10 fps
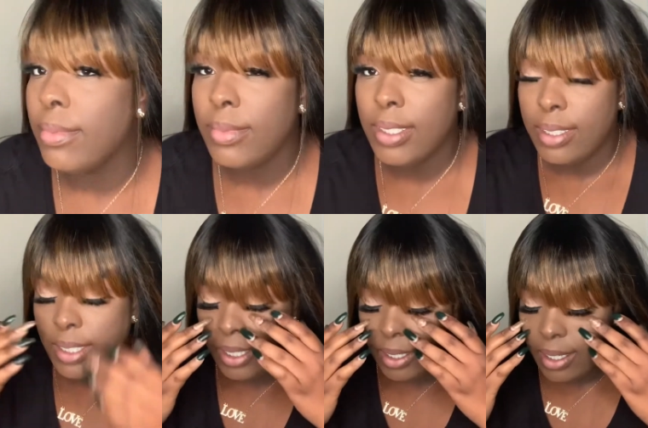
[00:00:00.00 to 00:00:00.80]
It's
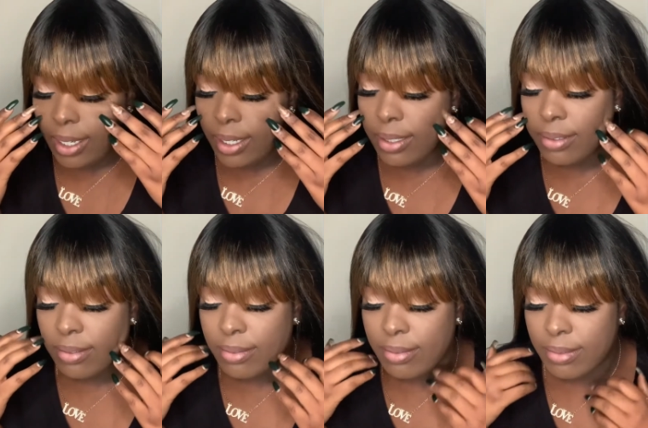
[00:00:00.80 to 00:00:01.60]
still there.
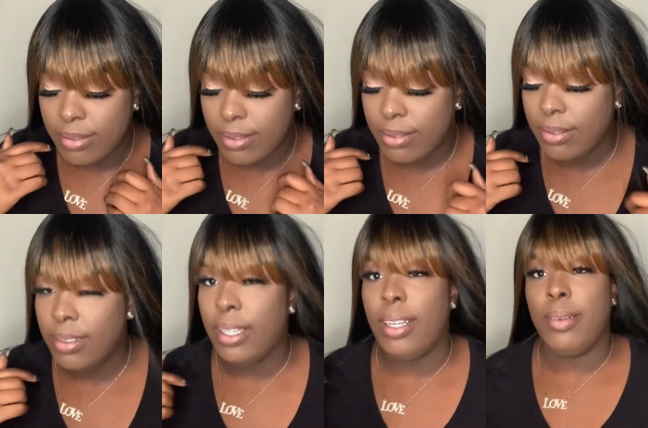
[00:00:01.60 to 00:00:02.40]

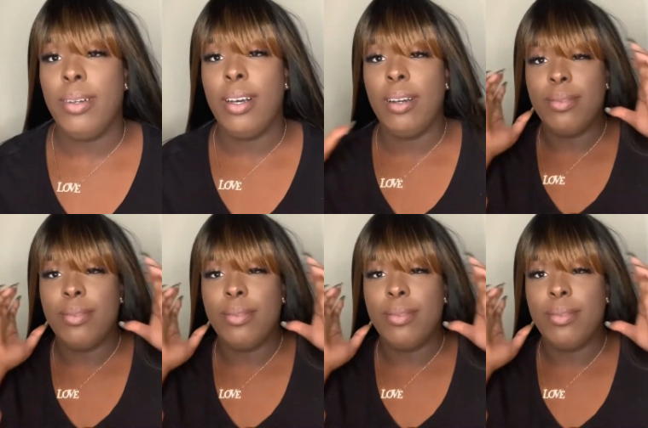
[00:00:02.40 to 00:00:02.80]
Here we go.